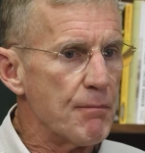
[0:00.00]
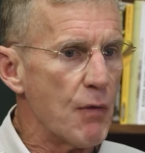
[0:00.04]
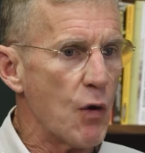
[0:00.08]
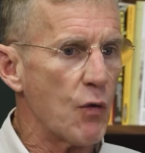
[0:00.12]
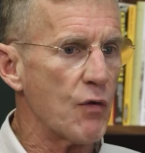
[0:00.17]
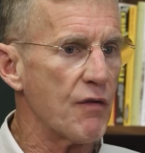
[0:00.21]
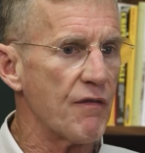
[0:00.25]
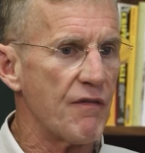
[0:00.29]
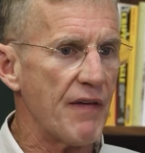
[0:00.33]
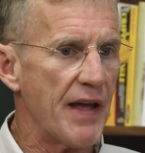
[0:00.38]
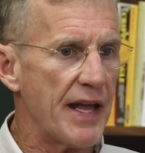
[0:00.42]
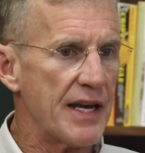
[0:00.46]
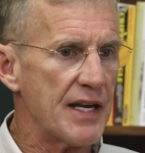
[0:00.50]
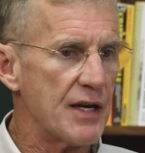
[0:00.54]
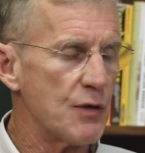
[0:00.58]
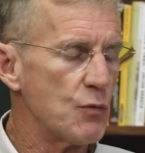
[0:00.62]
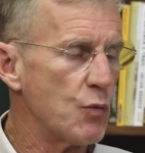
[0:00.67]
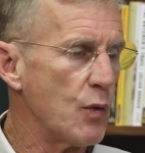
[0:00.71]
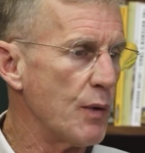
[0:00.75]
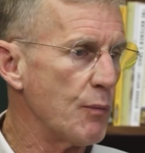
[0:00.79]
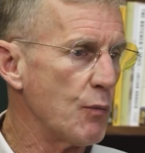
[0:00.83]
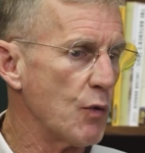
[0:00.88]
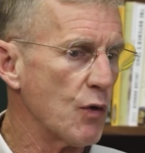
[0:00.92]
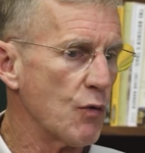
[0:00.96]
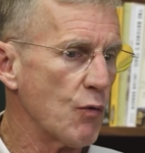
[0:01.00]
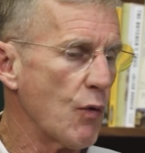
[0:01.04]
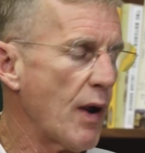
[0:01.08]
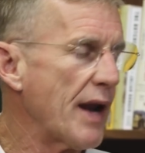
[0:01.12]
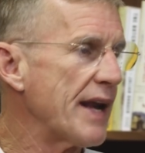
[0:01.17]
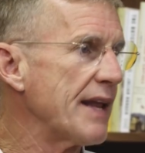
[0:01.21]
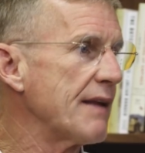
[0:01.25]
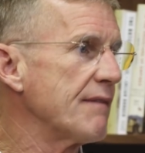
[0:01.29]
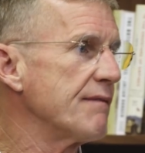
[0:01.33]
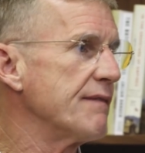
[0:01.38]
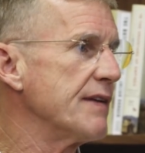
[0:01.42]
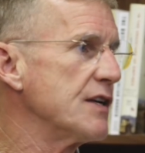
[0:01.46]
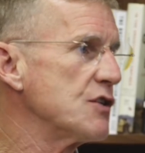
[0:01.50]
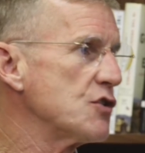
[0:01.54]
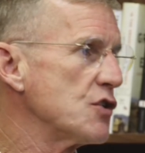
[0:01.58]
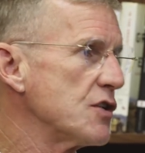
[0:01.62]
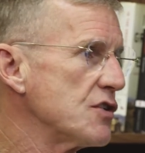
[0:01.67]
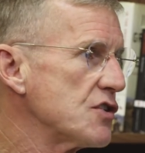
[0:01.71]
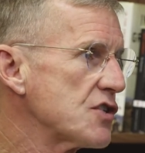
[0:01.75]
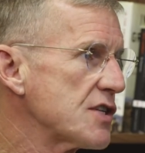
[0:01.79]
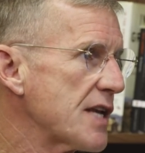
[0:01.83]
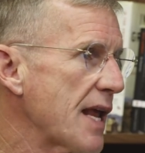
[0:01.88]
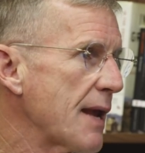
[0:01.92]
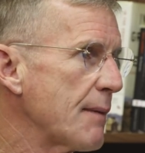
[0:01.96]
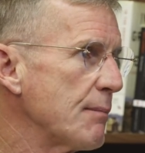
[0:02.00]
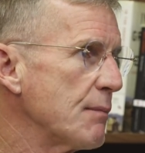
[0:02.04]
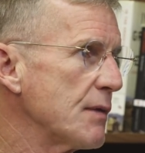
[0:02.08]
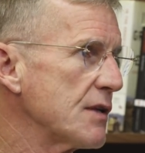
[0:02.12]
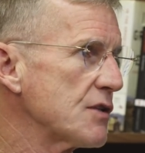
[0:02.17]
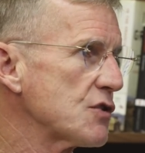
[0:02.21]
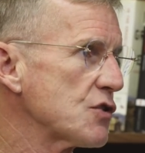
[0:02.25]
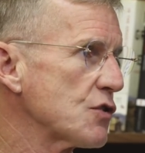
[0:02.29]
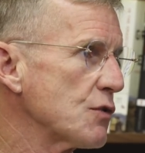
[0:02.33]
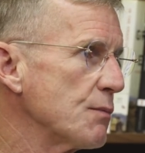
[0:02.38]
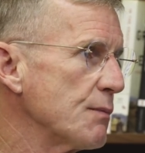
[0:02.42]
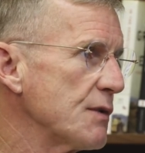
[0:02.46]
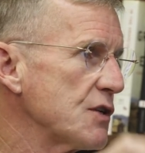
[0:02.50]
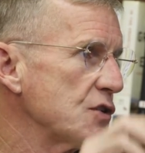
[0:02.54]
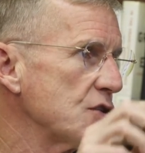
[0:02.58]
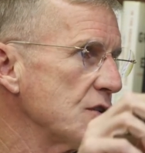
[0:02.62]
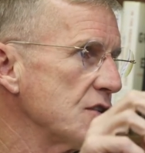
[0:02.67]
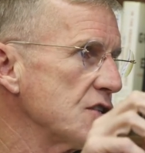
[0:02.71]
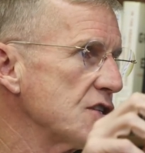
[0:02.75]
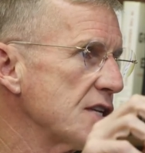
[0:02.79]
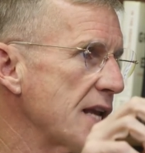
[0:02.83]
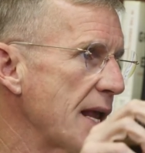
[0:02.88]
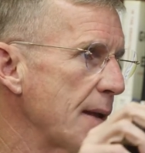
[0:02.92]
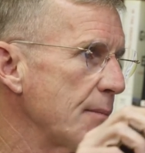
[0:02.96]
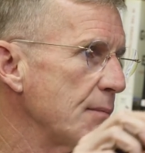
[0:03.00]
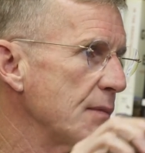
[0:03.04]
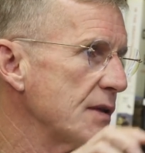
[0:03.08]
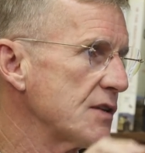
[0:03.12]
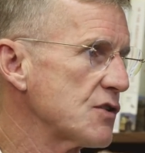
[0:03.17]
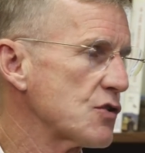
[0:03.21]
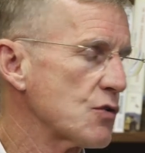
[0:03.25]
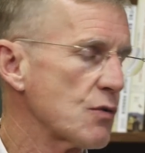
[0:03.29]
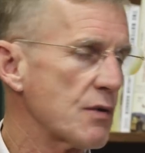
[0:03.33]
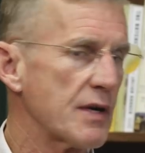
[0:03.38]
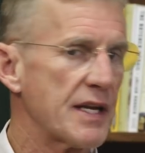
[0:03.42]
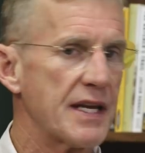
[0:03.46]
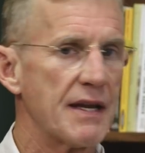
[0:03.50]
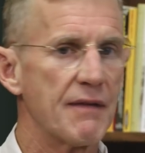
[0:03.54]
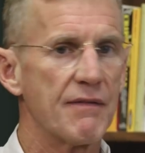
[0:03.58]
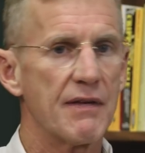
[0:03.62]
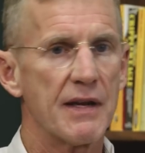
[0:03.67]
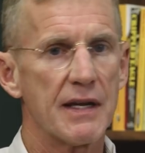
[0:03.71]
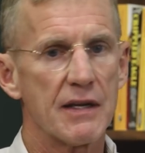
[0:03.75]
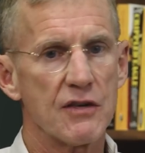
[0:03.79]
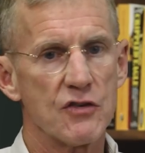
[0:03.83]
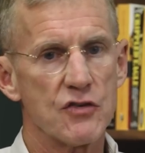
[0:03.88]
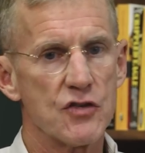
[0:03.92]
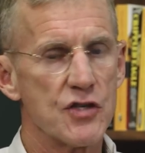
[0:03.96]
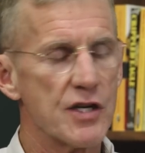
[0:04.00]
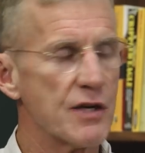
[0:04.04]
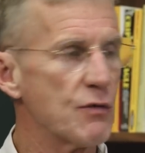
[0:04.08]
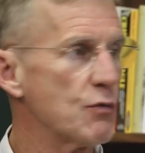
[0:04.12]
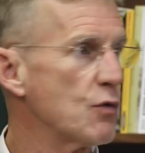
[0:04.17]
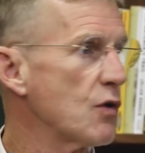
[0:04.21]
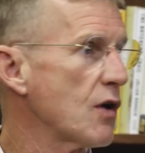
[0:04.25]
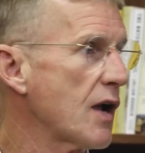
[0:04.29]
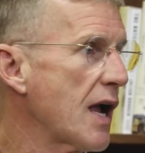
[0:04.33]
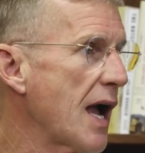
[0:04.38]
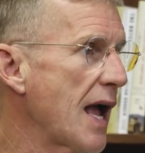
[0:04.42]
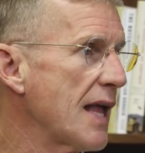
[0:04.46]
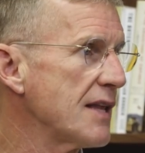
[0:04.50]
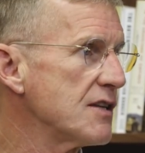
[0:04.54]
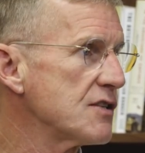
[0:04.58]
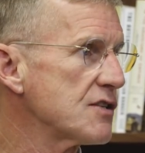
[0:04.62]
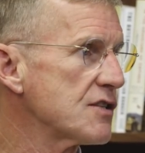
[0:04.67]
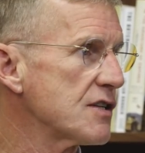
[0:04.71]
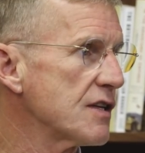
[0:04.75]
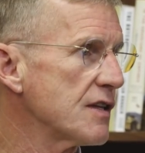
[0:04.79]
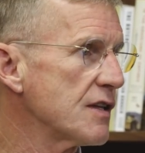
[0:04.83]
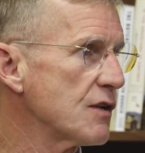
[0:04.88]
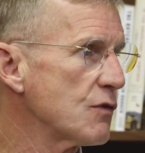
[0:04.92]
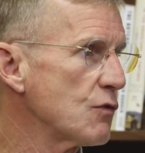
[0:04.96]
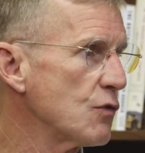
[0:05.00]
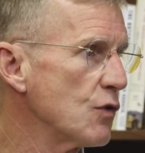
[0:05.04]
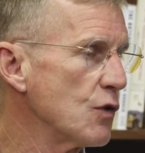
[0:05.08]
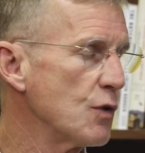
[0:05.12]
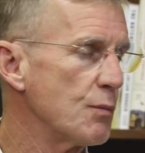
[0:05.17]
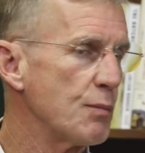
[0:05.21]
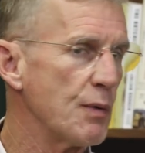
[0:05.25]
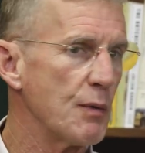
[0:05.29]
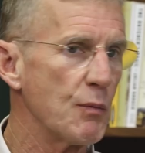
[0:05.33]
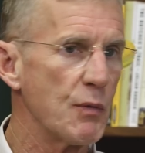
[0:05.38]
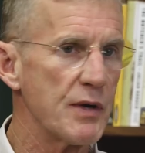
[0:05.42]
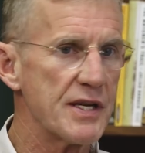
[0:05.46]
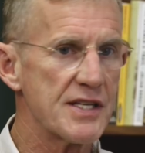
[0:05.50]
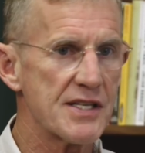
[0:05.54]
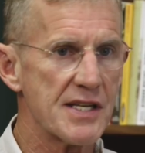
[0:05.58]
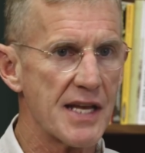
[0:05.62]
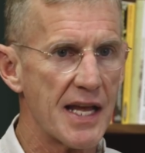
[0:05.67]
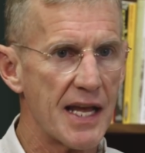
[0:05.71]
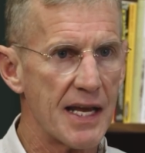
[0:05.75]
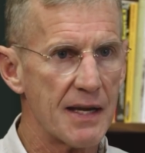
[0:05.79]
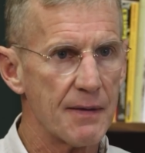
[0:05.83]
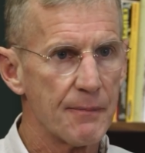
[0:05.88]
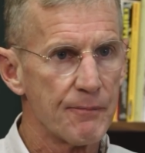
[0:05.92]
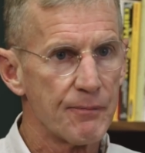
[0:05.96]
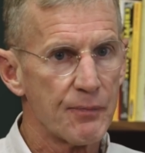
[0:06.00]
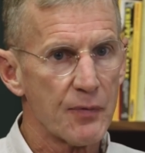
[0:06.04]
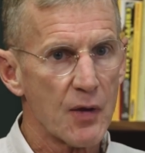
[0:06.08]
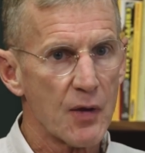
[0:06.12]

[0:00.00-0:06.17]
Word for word: motivated when we're writing vision statements or mission statements or giving general guidance to the group, and we say,